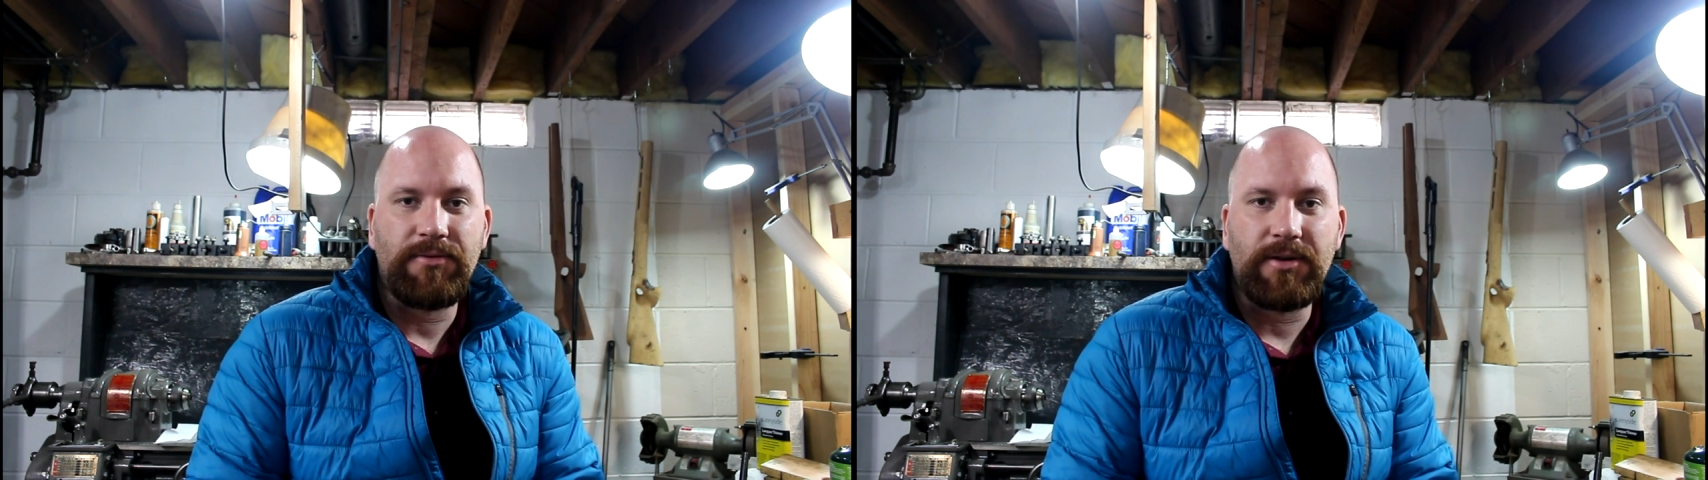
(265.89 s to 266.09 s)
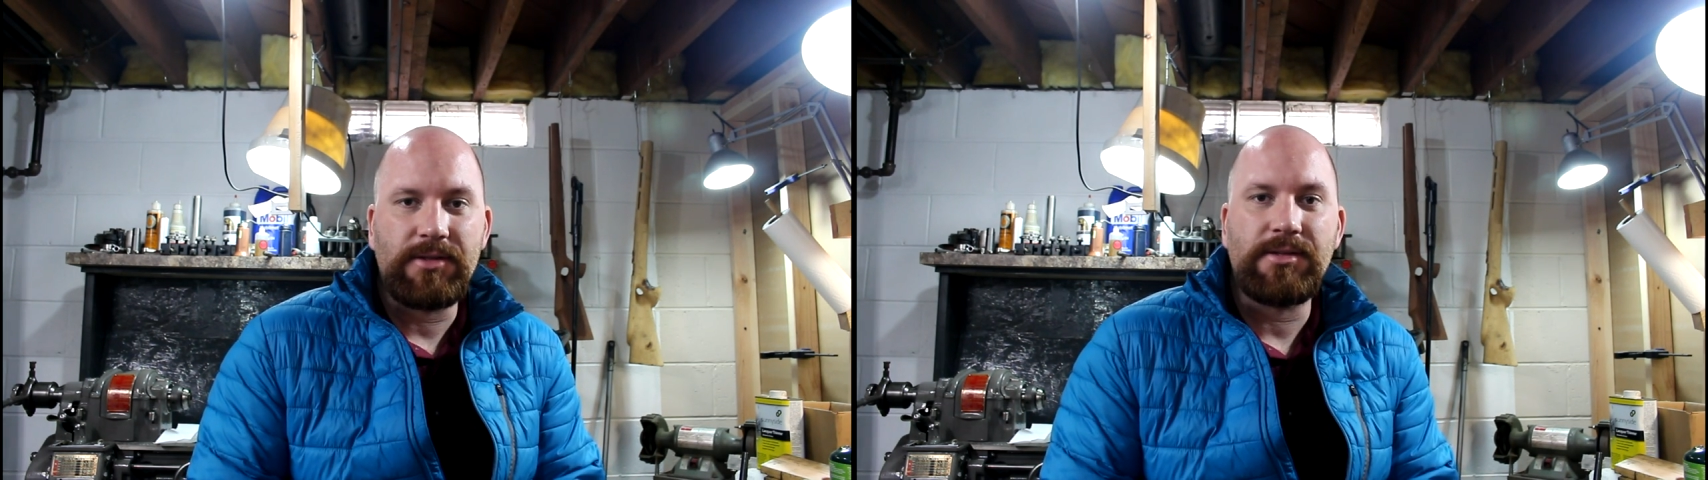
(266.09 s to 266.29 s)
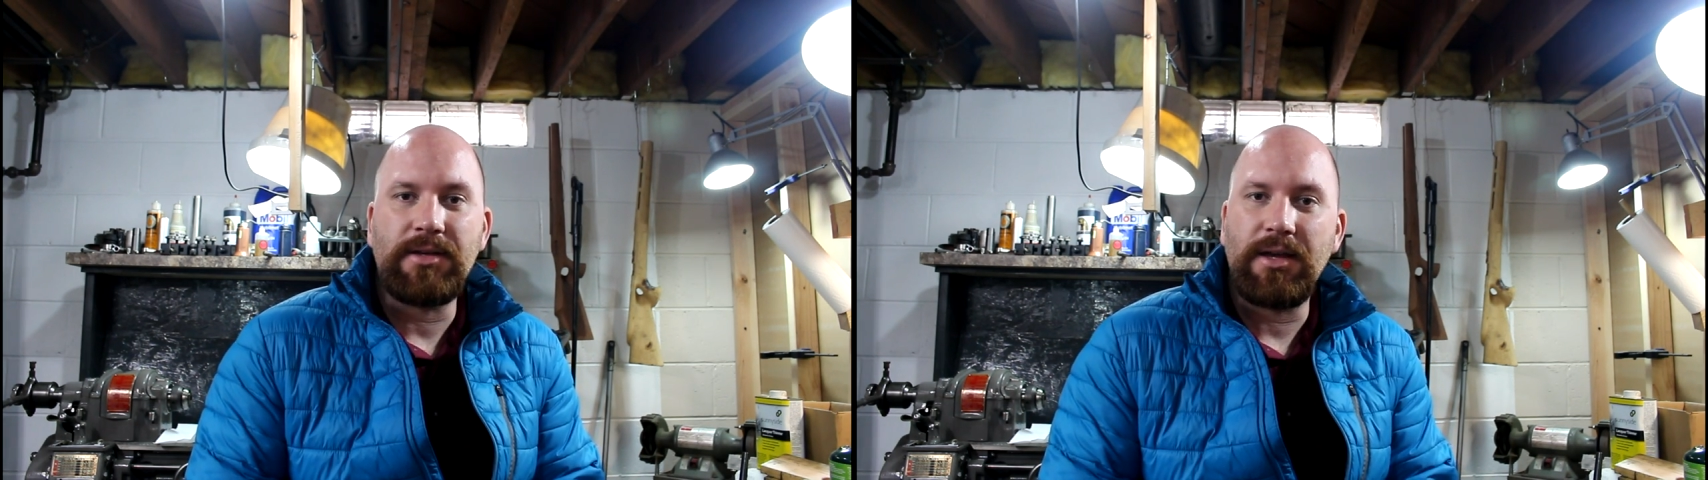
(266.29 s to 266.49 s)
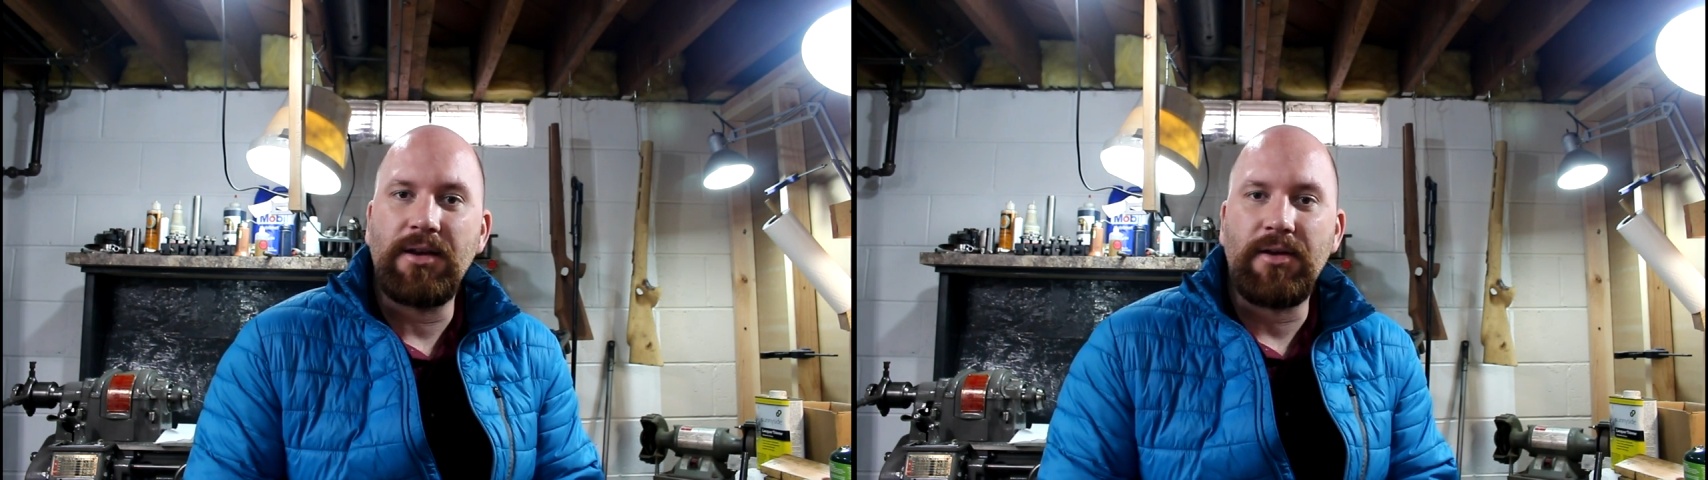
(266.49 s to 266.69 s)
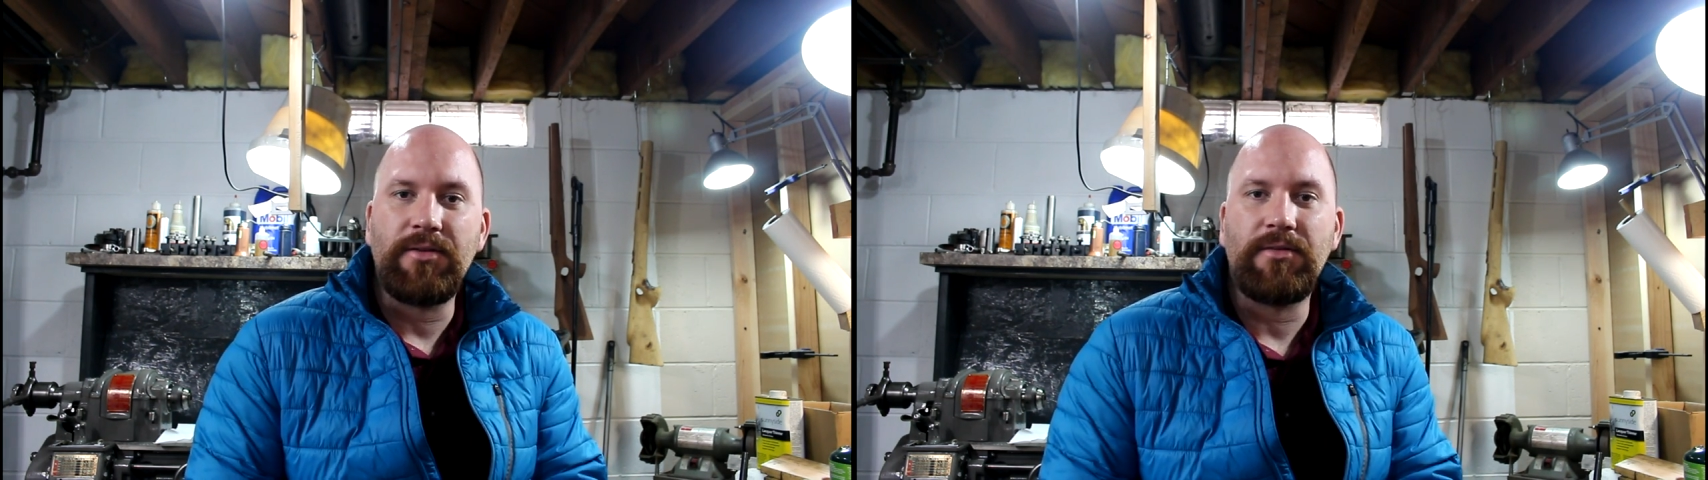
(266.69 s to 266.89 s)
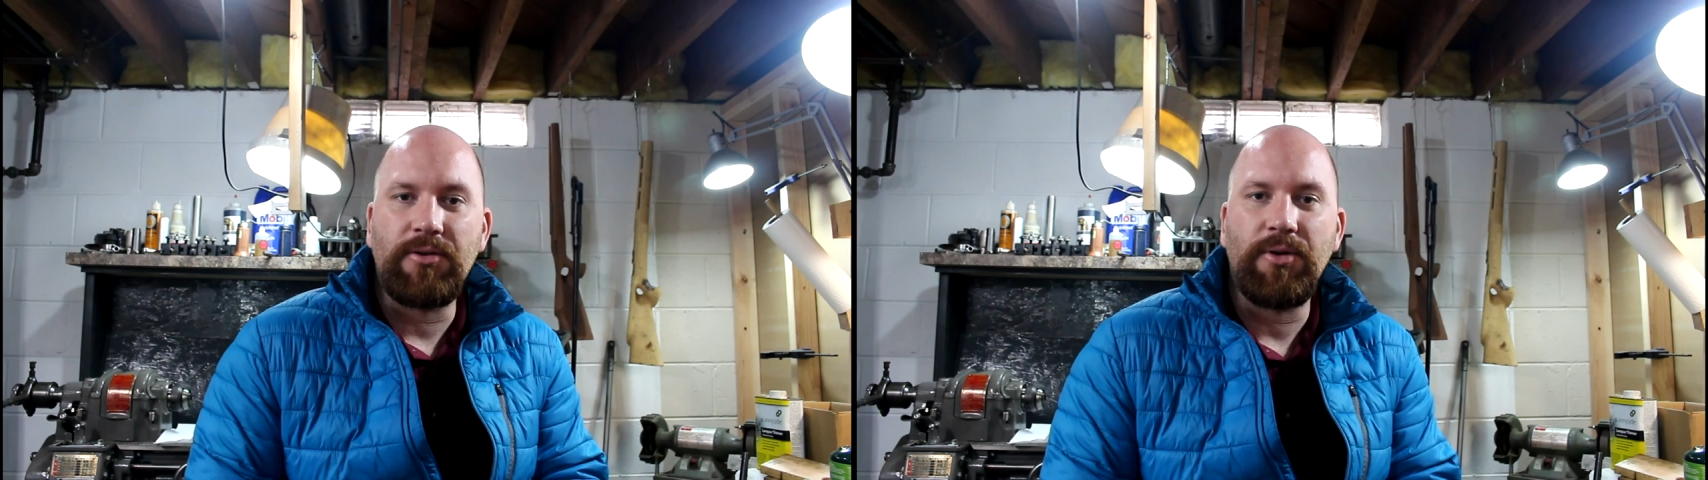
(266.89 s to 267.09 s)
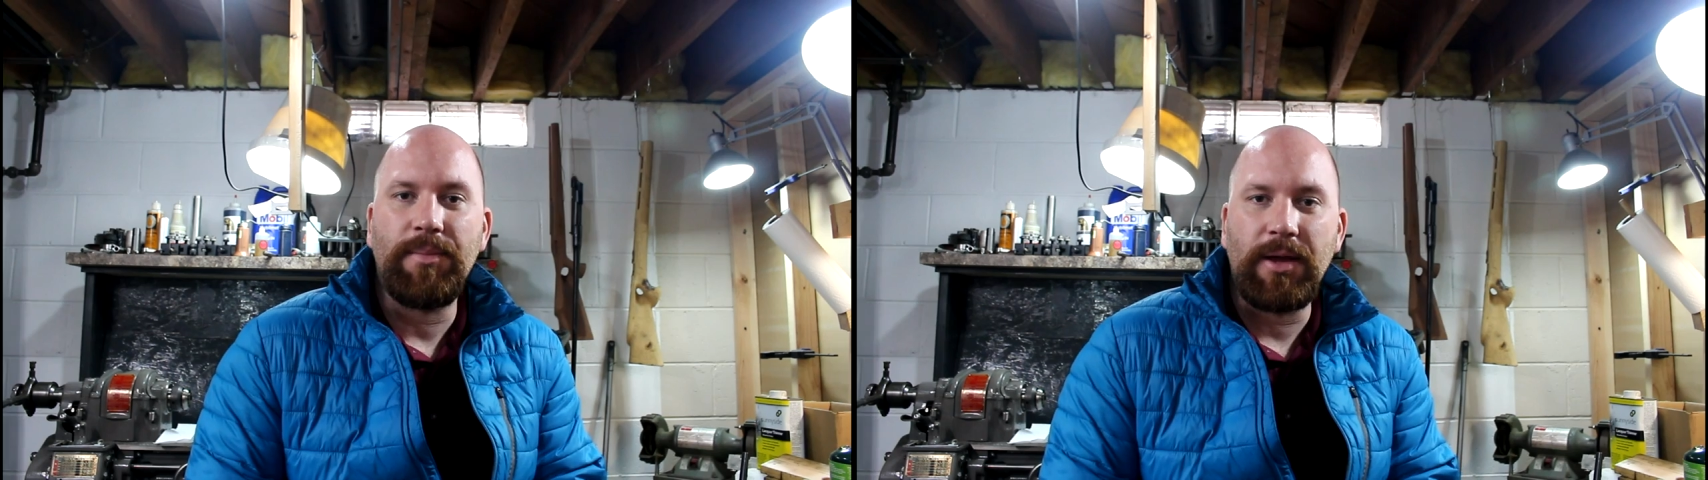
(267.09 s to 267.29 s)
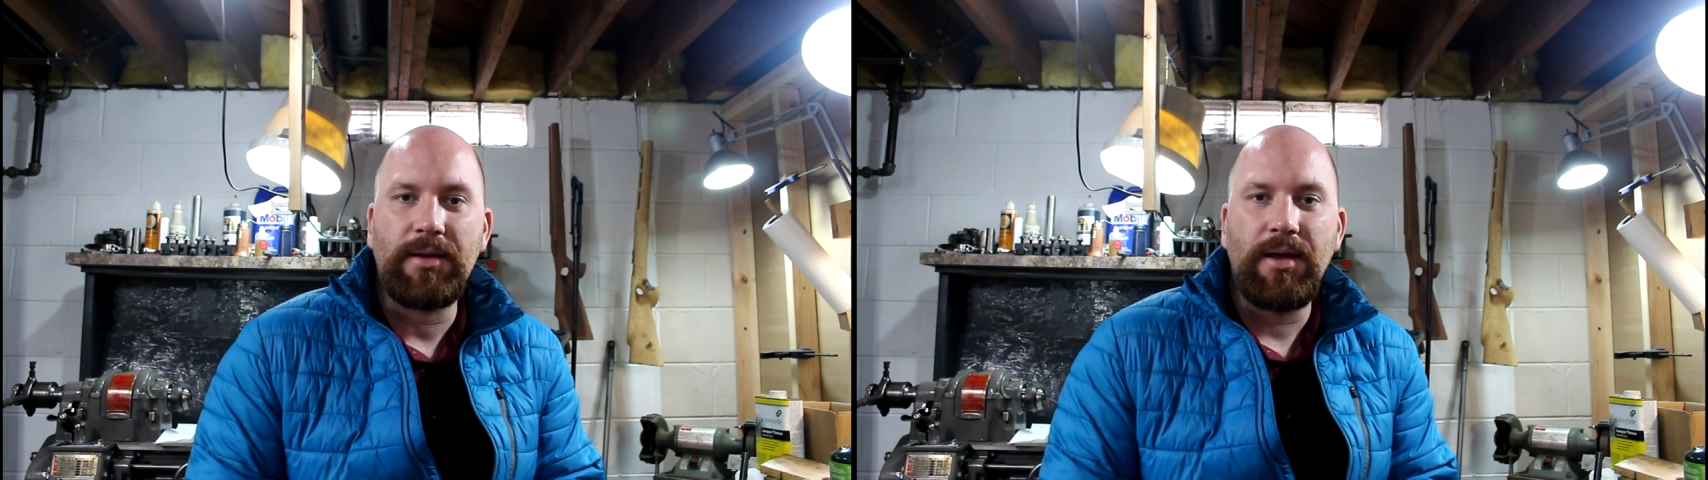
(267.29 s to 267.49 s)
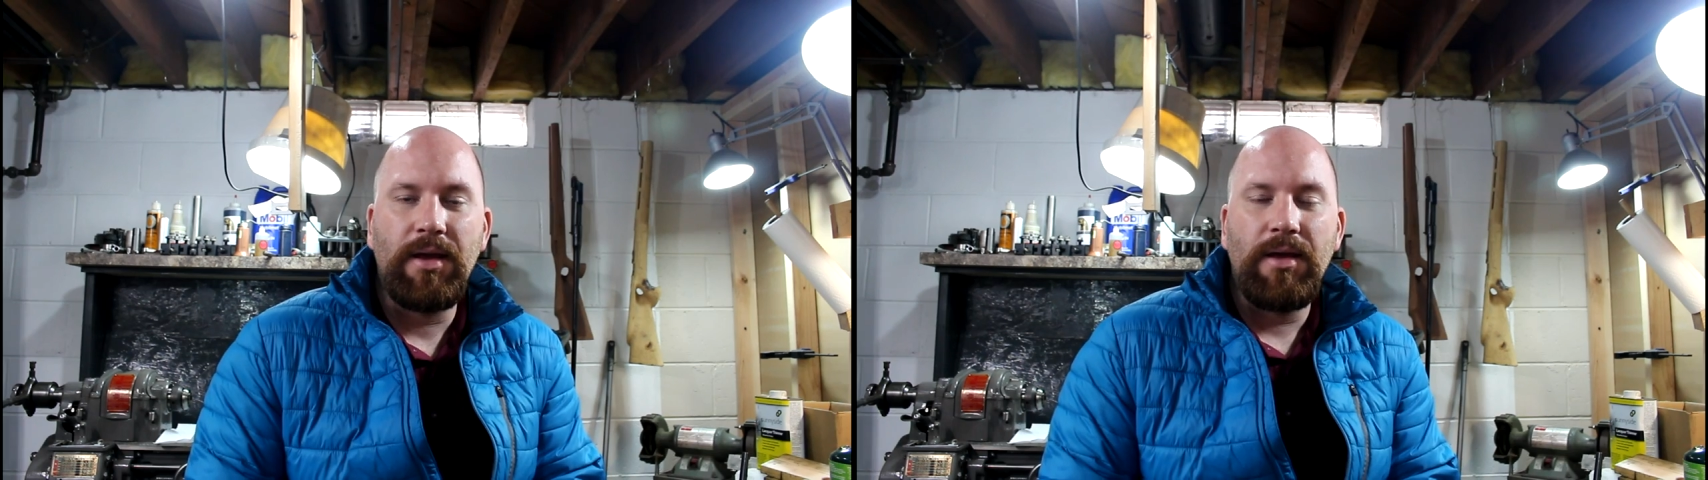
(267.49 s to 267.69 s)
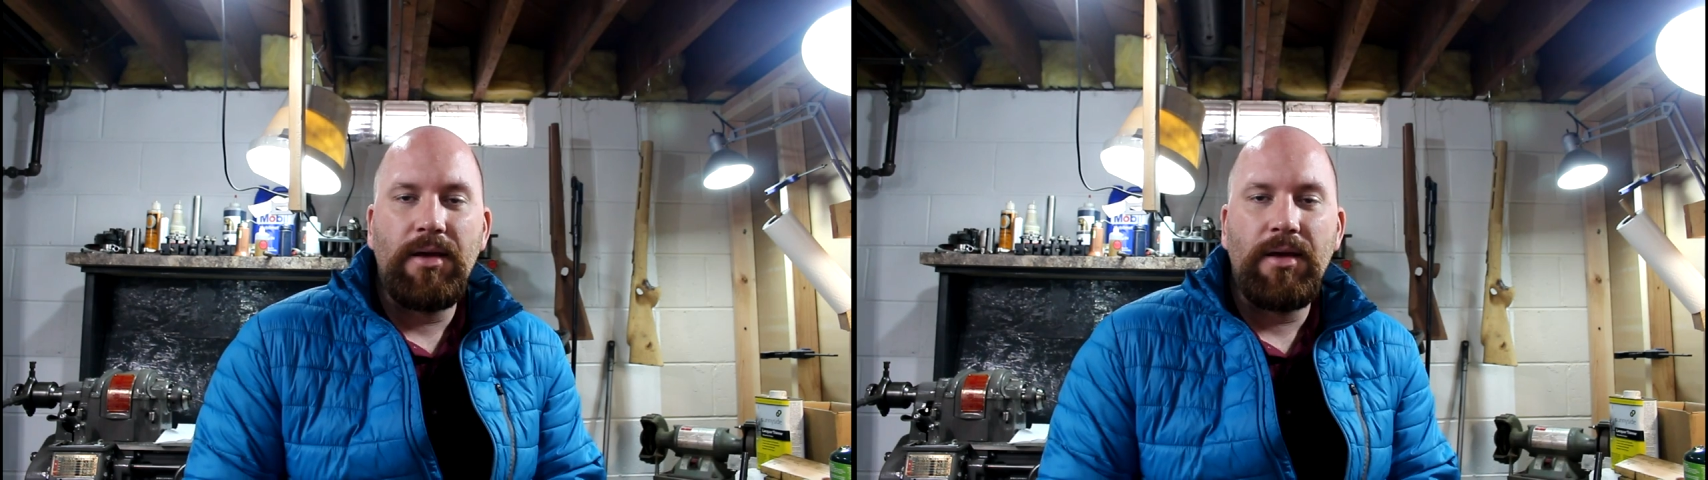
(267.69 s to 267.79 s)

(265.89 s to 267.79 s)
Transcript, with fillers: funds to get all this equipment,